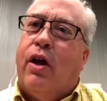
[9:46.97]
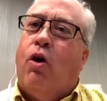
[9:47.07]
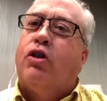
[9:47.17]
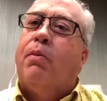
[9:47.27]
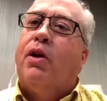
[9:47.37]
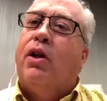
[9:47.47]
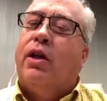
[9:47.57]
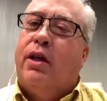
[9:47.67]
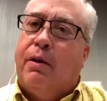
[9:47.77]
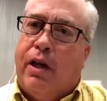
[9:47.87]
that
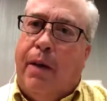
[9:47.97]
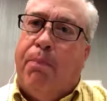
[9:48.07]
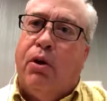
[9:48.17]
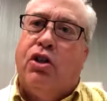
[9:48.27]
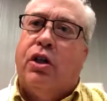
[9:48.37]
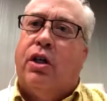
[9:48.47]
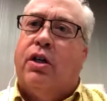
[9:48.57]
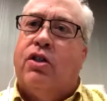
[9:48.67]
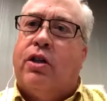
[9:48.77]
ultimately keep pushing